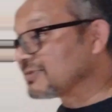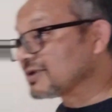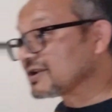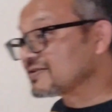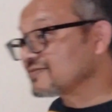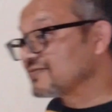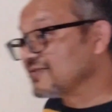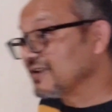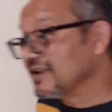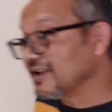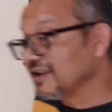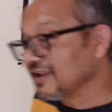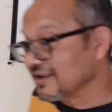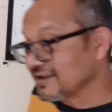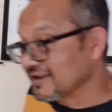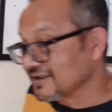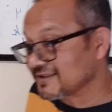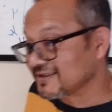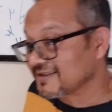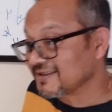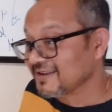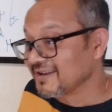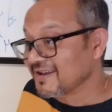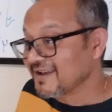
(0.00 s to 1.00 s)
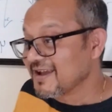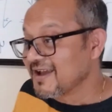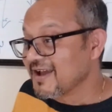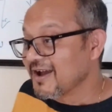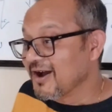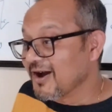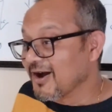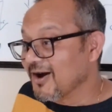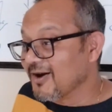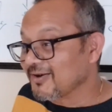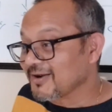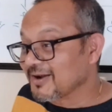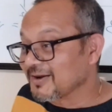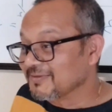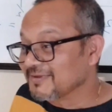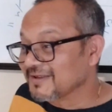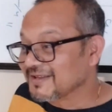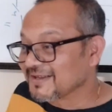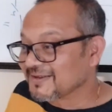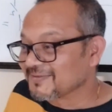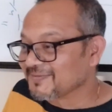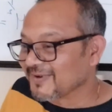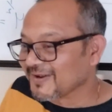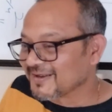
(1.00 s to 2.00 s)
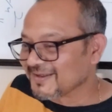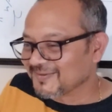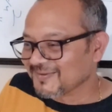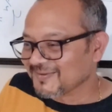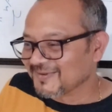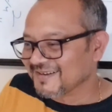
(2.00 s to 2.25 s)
feelings. How come this is possible?